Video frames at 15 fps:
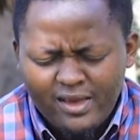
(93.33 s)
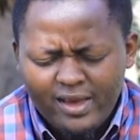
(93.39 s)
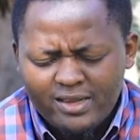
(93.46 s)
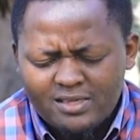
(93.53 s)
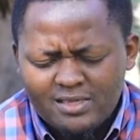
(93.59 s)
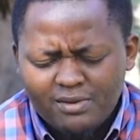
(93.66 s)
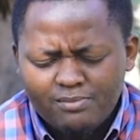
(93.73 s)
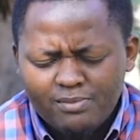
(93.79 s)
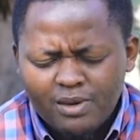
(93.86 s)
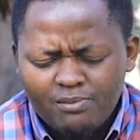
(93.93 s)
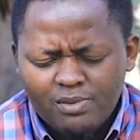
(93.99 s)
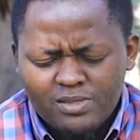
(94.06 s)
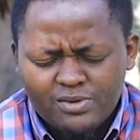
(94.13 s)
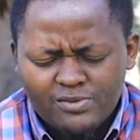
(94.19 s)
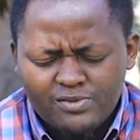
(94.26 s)
and some
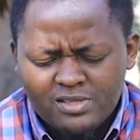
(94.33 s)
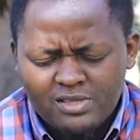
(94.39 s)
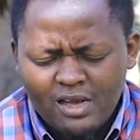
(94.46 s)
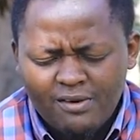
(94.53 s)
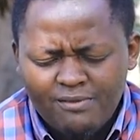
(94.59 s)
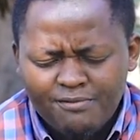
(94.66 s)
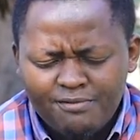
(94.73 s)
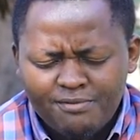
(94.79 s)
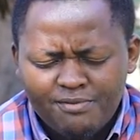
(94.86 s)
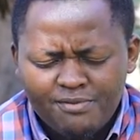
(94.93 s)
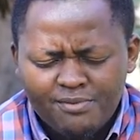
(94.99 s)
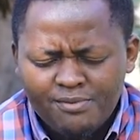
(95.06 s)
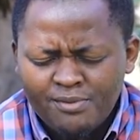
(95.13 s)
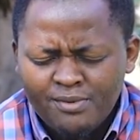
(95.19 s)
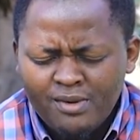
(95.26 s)
members of staff
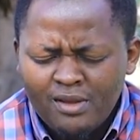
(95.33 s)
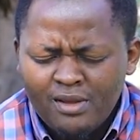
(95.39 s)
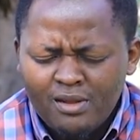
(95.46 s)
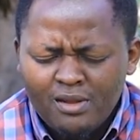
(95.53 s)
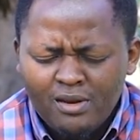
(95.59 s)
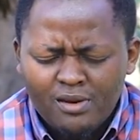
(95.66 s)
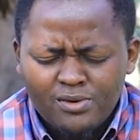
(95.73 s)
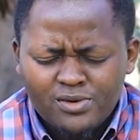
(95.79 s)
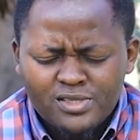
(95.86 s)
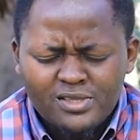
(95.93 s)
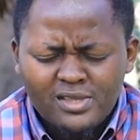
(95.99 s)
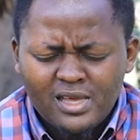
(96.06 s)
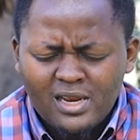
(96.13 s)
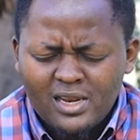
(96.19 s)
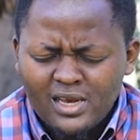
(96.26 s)
lost
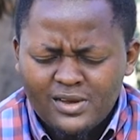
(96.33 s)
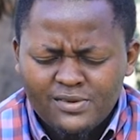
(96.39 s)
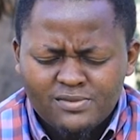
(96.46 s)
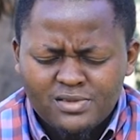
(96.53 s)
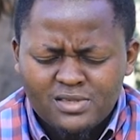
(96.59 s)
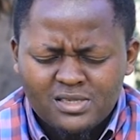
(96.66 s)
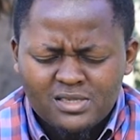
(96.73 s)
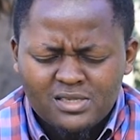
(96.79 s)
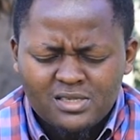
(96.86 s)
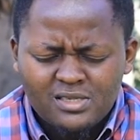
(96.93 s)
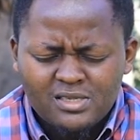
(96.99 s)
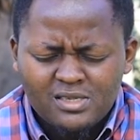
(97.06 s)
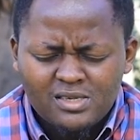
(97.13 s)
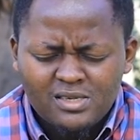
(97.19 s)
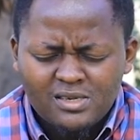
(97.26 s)
their lives
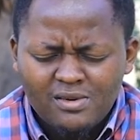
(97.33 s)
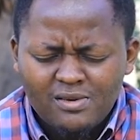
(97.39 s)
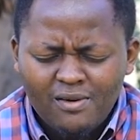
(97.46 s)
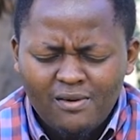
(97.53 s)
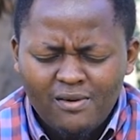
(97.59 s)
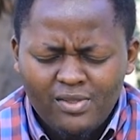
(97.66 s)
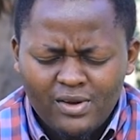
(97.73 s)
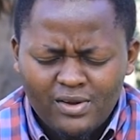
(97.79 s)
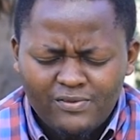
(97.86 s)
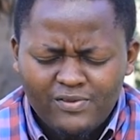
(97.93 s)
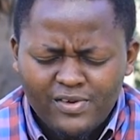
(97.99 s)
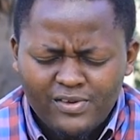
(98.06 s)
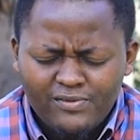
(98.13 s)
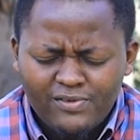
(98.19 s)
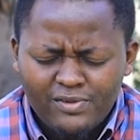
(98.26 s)
on that
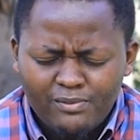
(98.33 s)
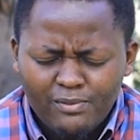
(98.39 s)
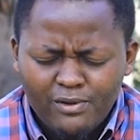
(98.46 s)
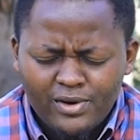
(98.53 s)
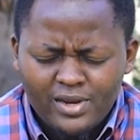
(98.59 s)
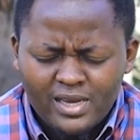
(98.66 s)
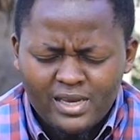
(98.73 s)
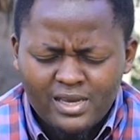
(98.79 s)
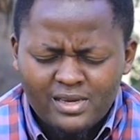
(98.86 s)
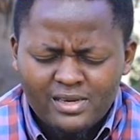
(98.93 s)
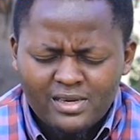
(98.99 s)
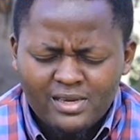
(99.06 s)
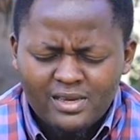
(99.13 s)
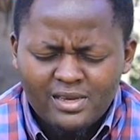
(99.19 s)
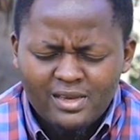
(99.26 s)
fateful morning
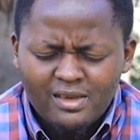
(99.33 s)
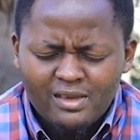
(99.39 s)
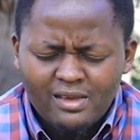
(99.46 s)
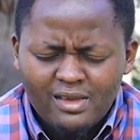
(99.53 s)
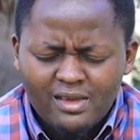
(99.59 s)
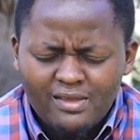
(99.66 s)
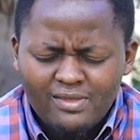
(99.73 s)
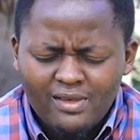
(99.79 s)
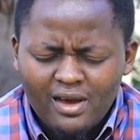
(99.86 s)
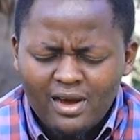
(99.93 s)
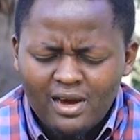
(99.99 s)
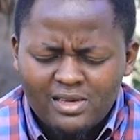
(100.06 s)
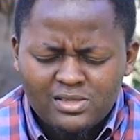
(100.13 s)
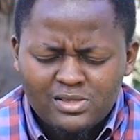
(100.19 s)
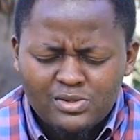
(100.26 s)
in the
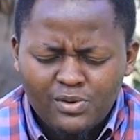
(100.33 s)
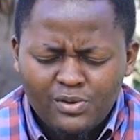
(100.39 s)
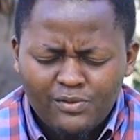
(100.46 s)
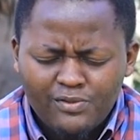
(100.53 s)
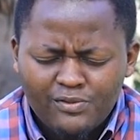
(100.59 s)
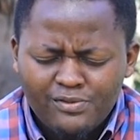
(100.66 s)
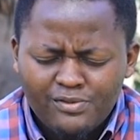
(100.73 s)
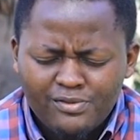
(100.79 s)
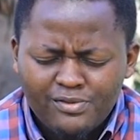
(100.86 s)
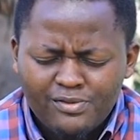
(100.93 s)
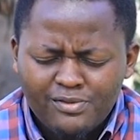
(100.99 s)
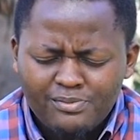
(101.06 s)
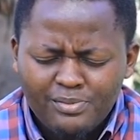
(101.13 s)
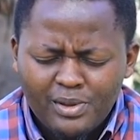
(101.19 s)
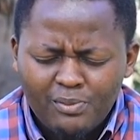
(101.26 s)
hands of
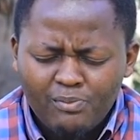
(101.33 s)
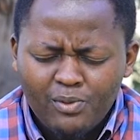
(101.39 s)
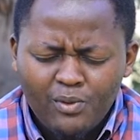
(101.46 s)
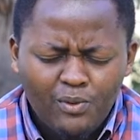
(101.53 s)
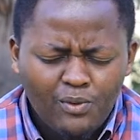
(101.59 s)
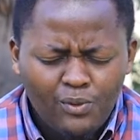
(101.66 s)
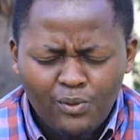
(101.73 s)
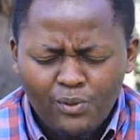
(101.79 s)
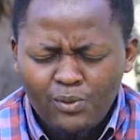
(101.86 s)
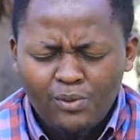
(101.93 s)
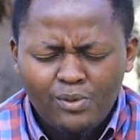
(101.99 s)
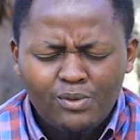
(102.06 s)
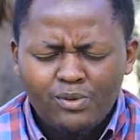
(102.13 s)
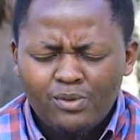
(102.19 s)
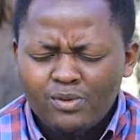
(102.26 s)
people who
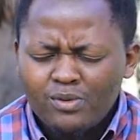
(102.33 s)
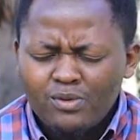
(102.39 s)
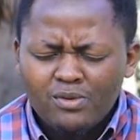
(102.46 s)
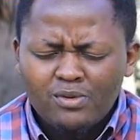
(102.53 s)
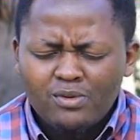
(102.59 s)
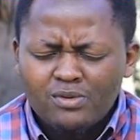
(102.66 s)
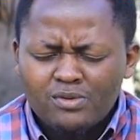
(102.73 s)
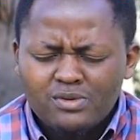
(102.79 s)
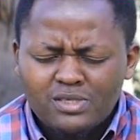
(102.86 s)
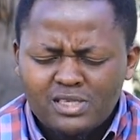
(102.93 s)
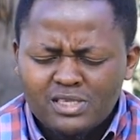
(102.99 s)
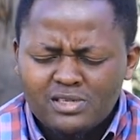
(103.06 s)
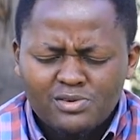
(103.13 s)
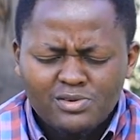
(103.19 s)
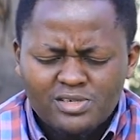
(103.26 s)

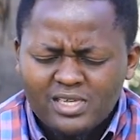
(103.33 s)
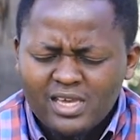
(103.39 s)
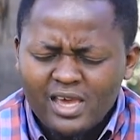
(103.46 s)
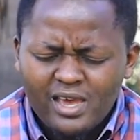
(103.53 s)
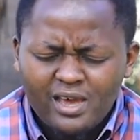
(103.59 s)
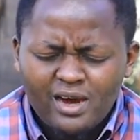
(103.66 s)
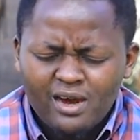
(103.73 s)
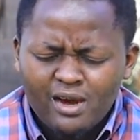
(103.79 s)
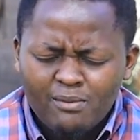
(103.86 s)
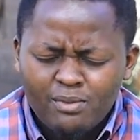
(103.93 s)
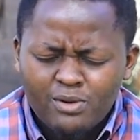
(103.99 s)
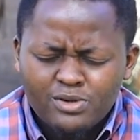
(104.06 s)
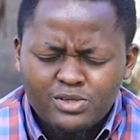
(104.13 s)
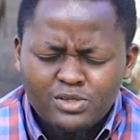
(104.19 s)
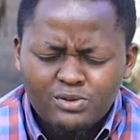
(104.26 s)
did not care
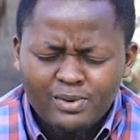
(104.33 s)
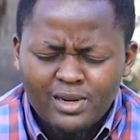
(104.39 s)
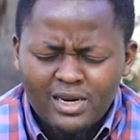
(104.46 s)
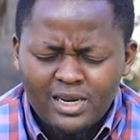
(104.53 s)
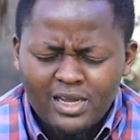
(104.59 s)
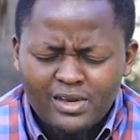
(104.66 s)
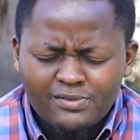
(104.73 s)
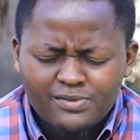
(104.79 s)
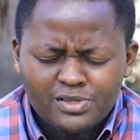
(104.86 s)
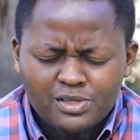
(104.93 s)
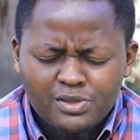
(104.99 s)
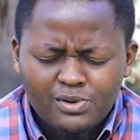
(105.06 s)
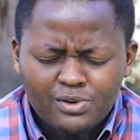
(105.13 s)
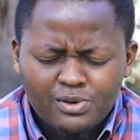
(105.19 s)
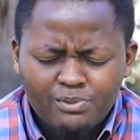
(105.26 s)
about human lives,
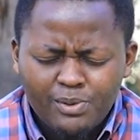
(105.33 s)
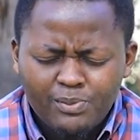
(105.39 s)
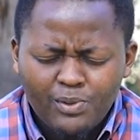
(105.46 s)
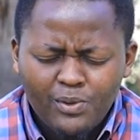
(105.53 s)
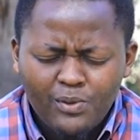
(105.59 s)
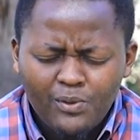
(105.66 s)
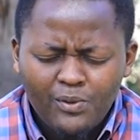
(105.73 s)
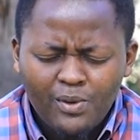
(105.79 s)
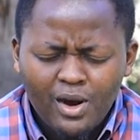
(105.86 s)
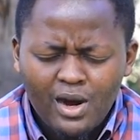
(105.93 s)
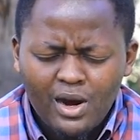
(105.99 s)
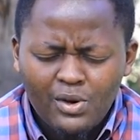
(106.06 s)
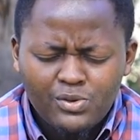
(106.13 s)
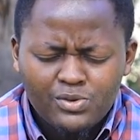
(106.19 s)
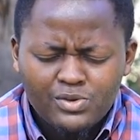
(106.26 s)
Lord, people who were
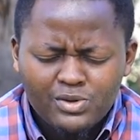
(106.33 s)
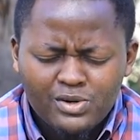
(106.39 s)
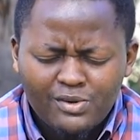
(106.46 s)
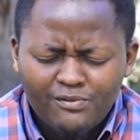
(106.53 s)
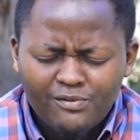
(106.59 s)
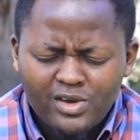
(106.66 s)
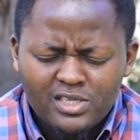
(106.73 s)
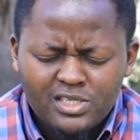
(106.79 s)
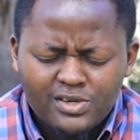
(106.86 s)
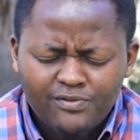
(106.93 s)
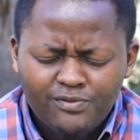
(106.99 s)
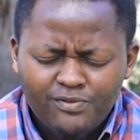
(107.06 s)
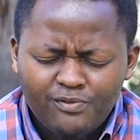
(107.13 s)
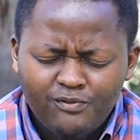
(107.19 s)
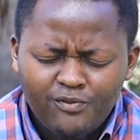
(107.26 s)
out on a
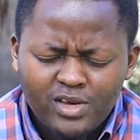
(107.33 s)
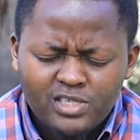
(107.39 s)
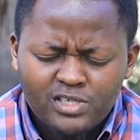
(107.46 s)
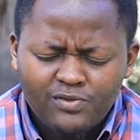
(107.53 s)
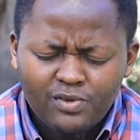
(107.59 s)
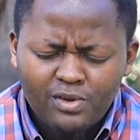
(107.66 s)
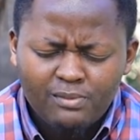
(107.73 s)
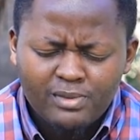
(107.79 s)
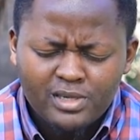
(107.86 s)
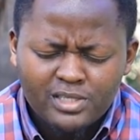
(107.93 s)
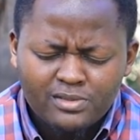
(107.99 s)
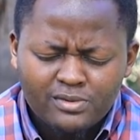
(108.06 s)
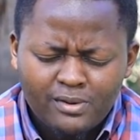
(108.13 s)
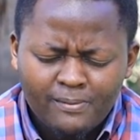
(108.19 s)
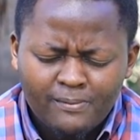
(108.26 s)
vengeful
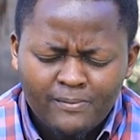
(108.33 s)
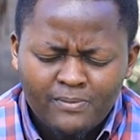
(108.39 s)
mission.